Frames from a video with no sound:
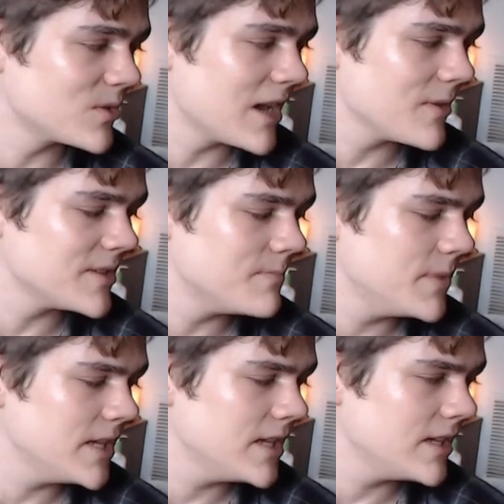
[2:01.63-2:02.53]
out this
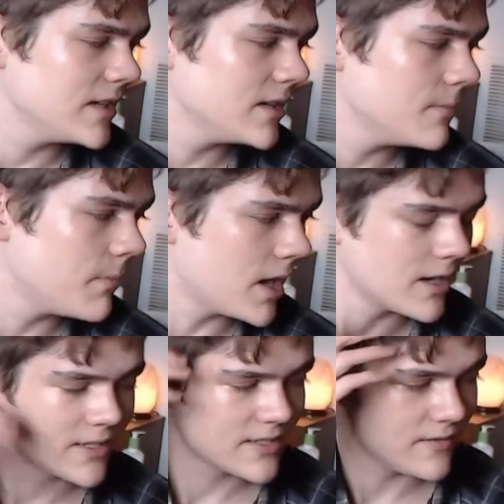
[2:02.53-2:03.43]
big
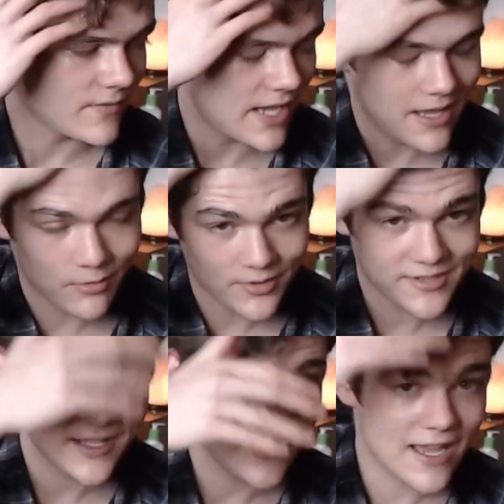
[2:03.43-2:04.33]
box of cables
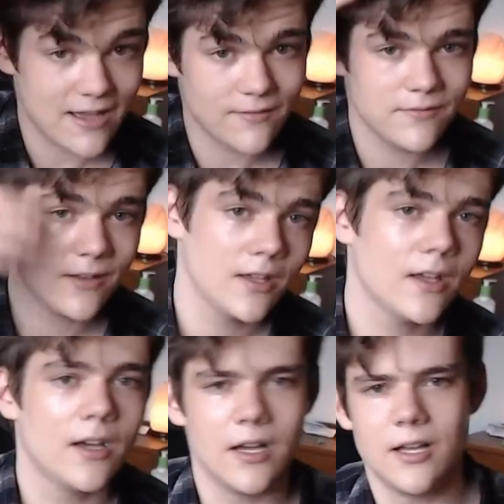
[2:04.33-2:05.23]
that I have.
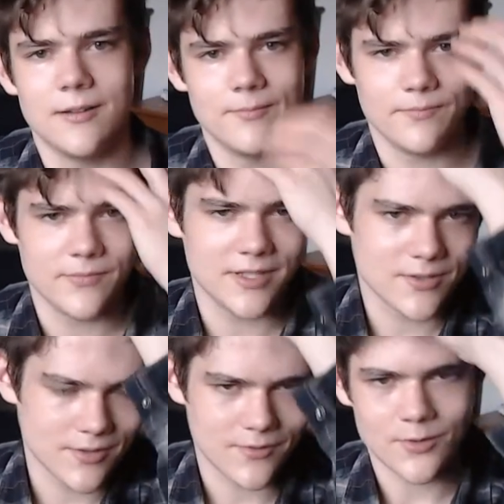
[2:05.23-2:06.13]
It's
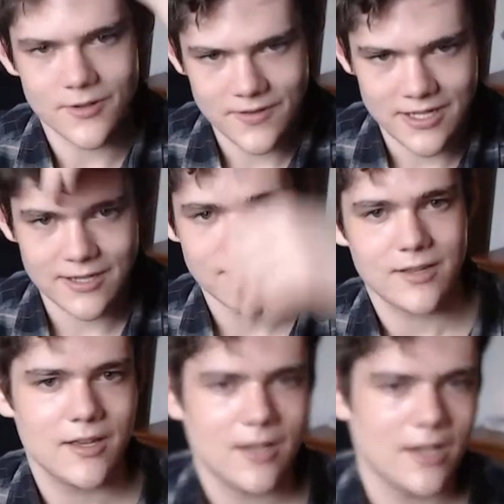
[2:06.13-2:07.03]
sort of horrifying.
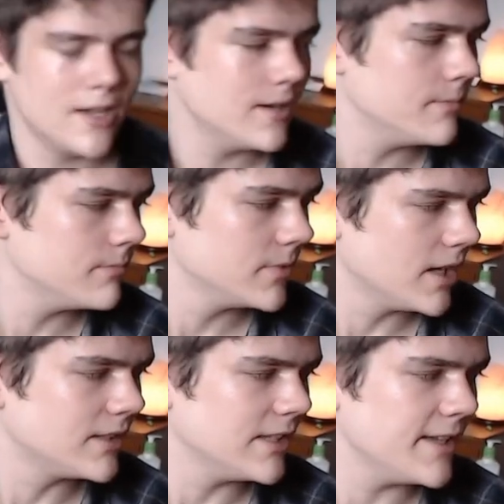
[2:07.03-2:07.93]

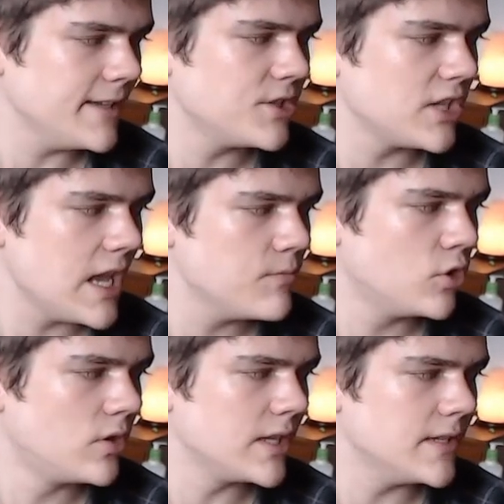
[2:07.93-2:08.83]
Luckily, each
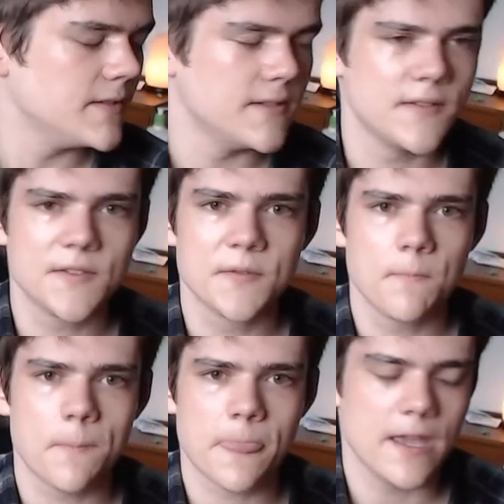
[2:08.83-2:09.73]
cable is in